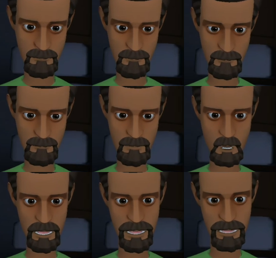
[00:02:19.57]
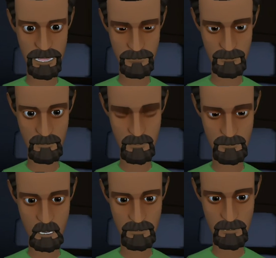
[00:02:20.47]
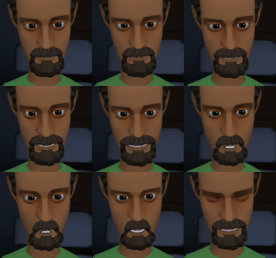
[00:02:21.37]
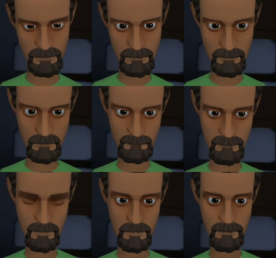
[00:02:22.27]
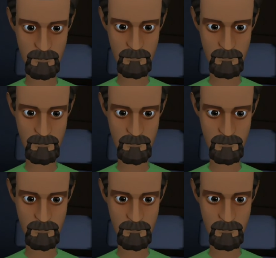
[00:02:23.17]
How animation is taking over the world of commercials.